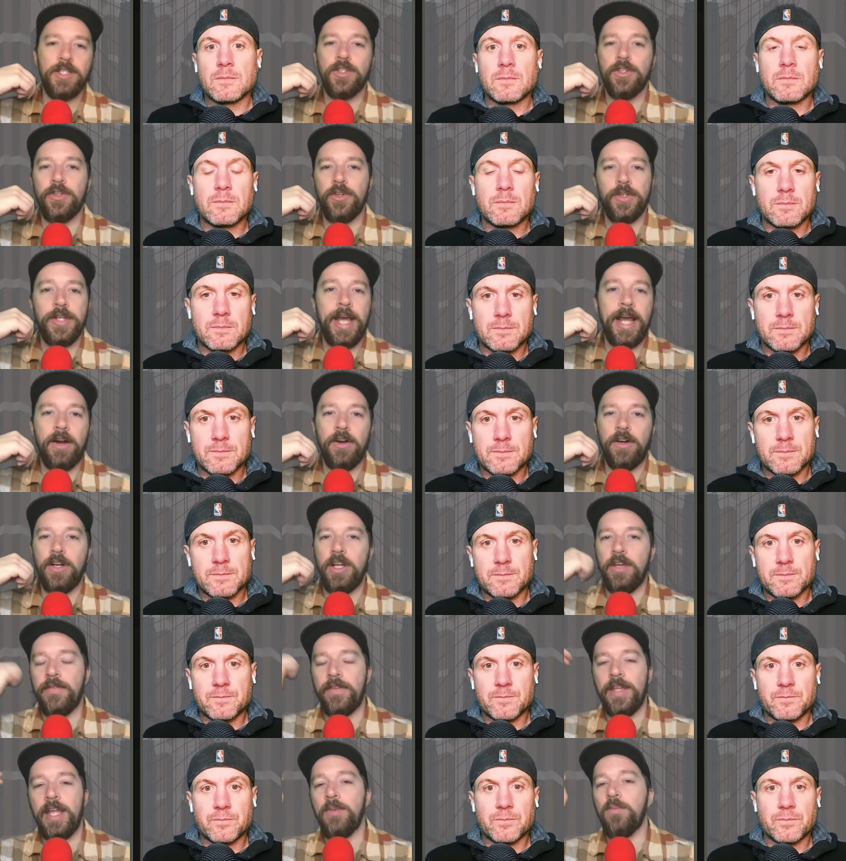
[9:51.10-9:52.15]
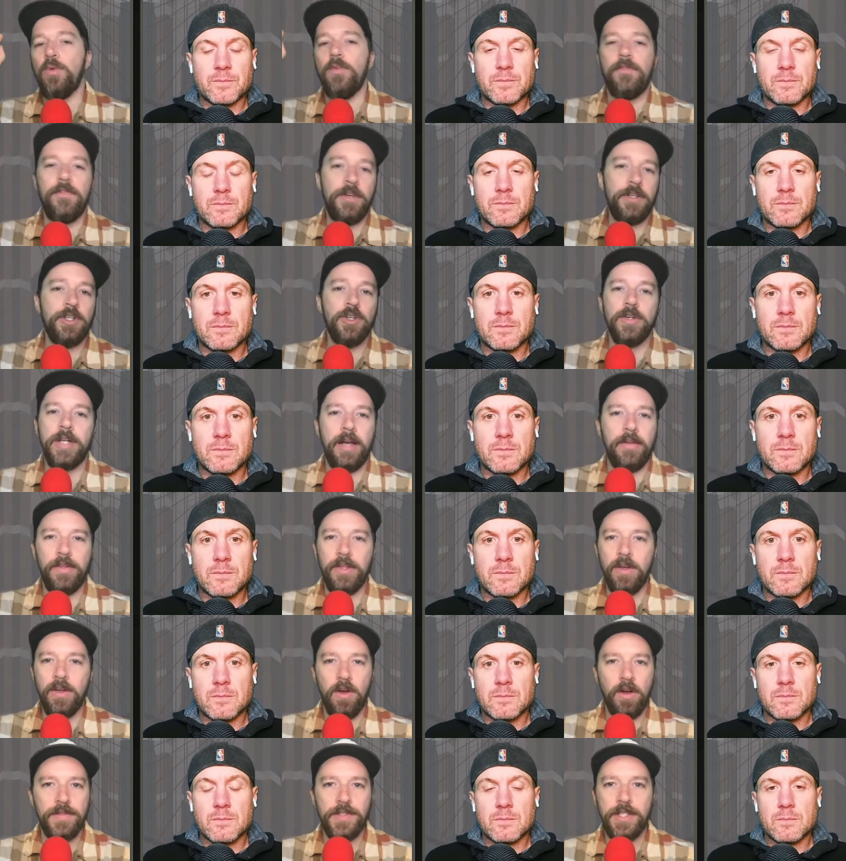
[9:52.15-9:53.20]
Speaker 1: little narrative, and then we'll figure it out in the
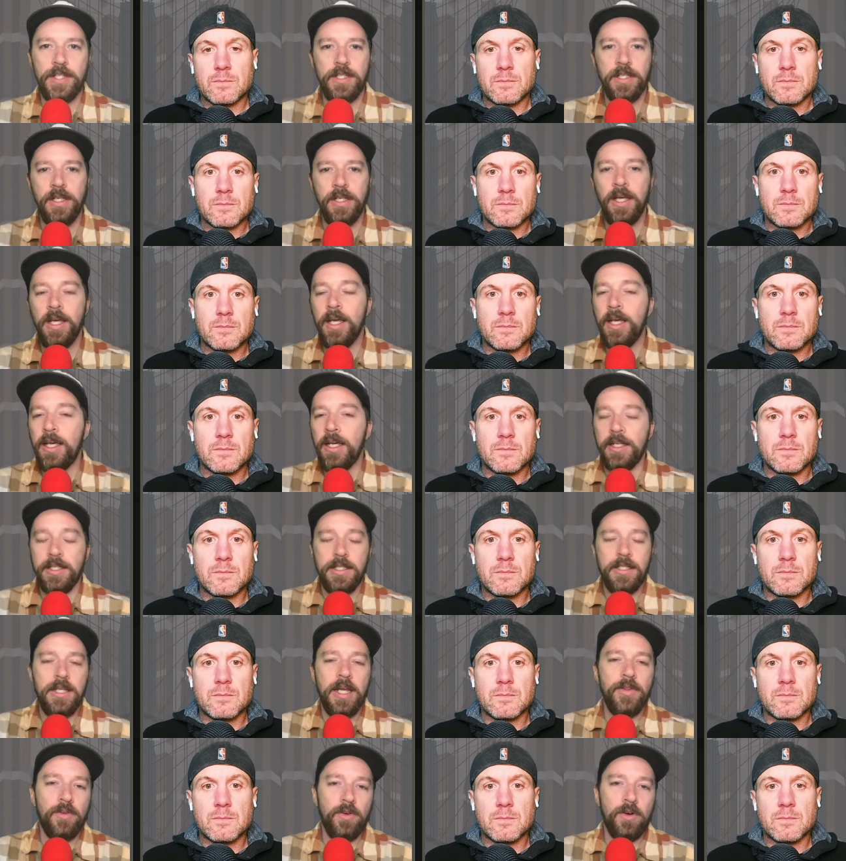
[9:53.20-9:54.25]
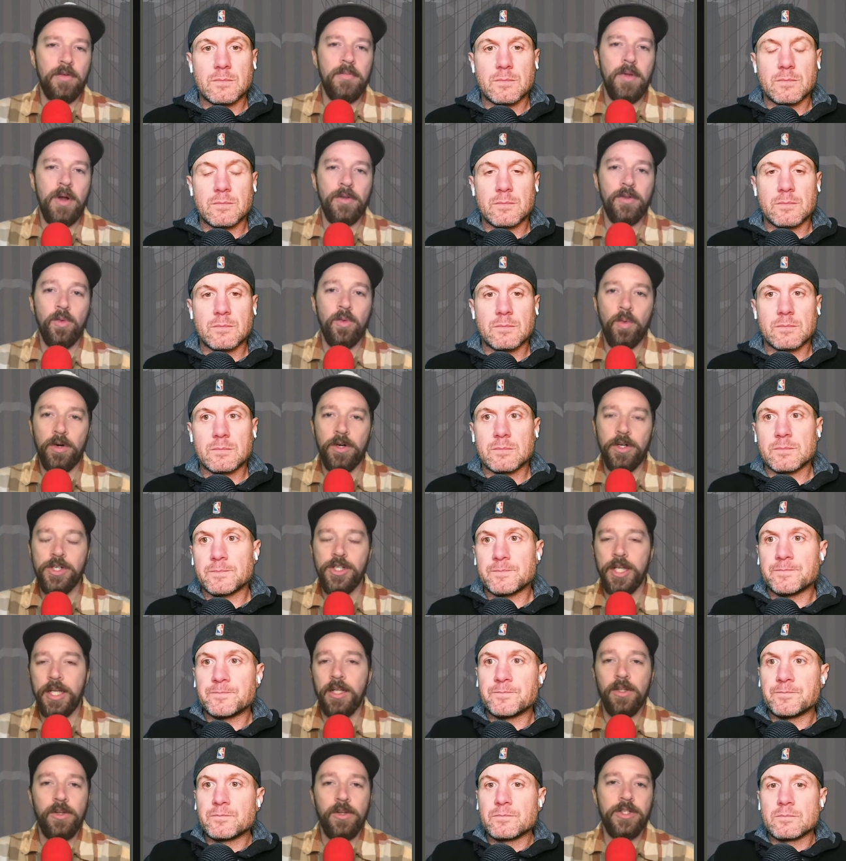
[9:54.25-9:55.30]
offseason. Instead, they're among the worst, and
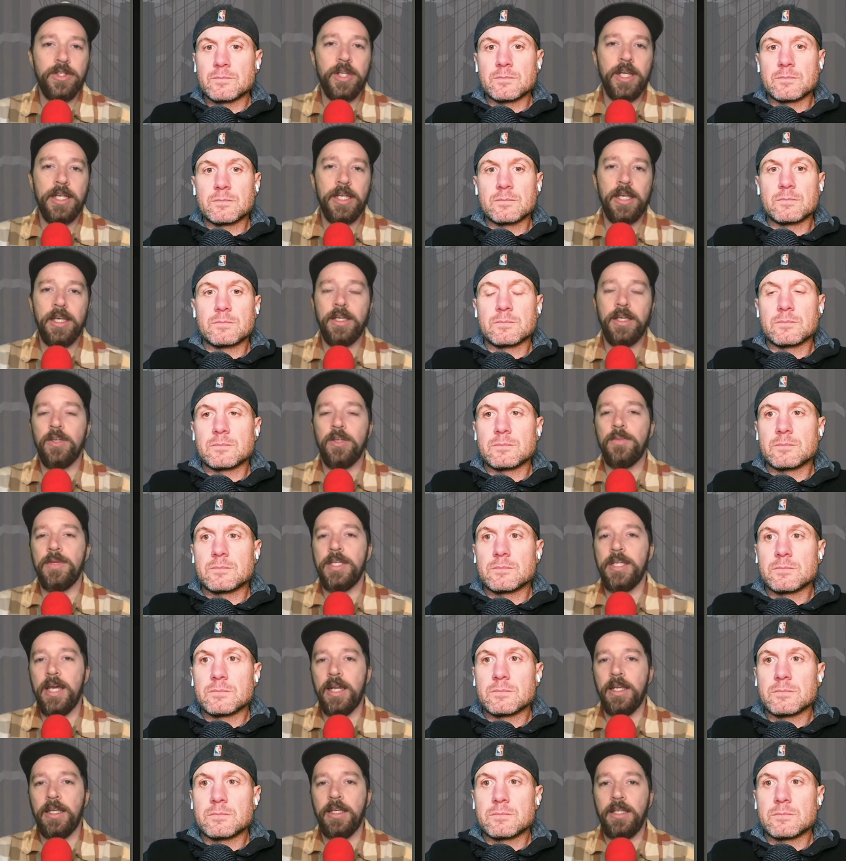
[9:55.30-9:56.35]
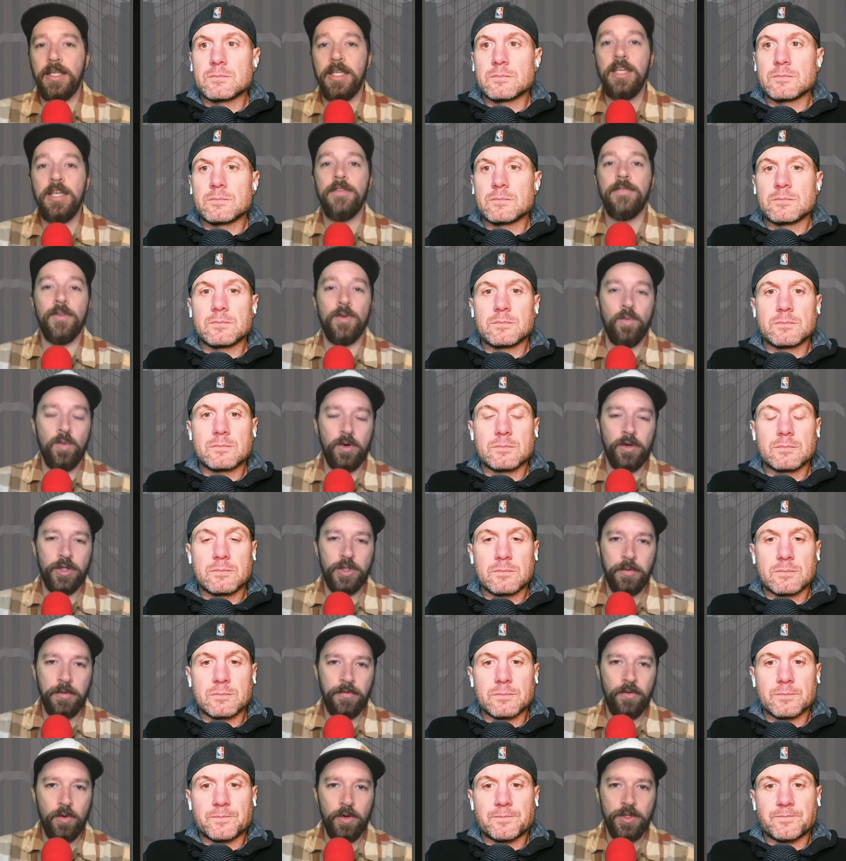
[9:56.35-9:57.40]
it looks like it could be getting even worse
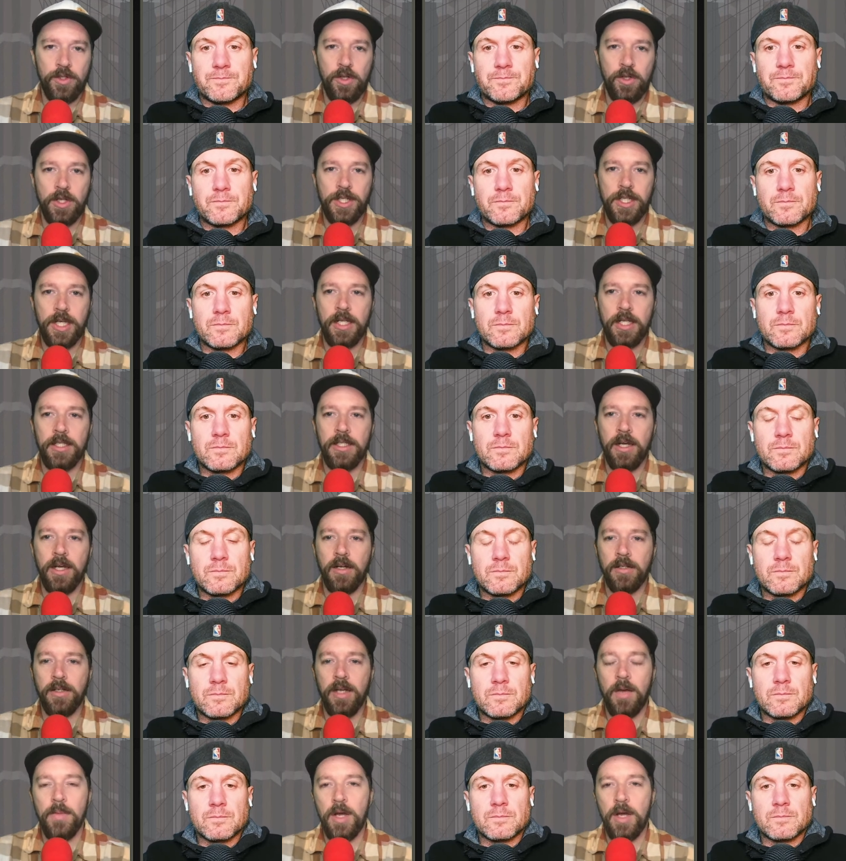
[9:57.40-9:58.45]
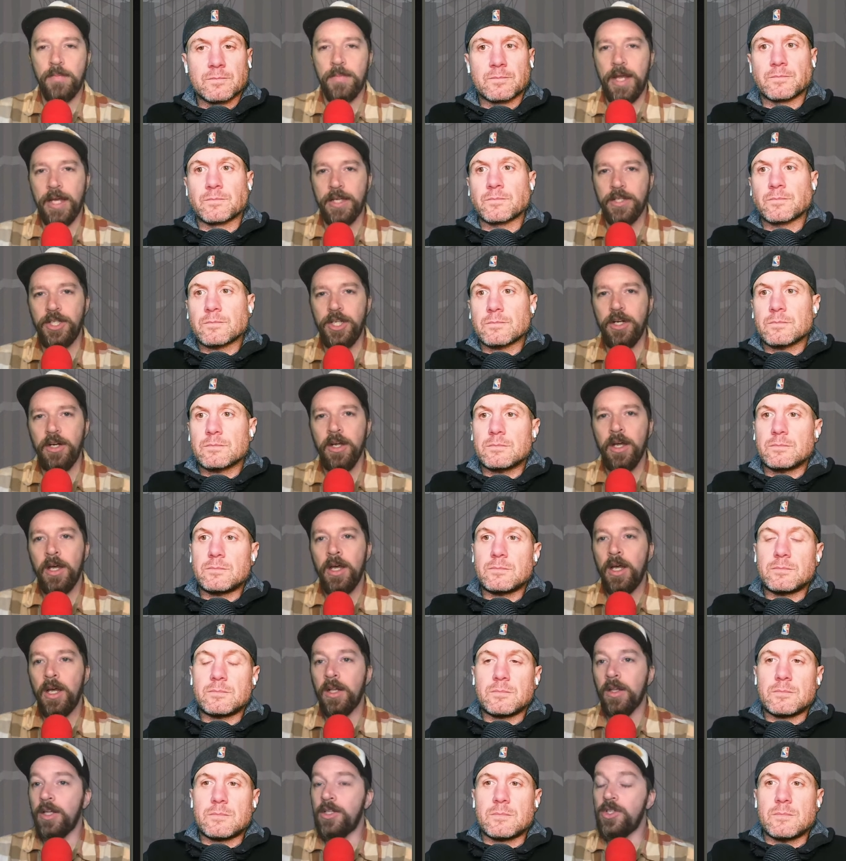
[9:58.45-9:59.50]
before it's all said and done. Coming up next year,
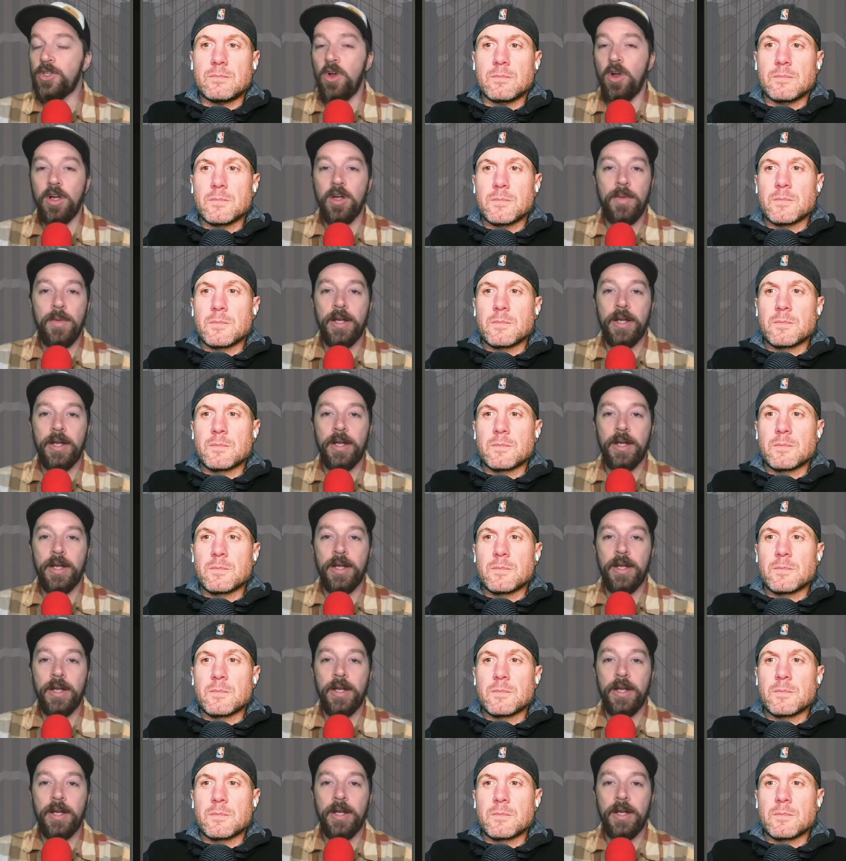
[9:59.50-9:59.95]
let's talk about a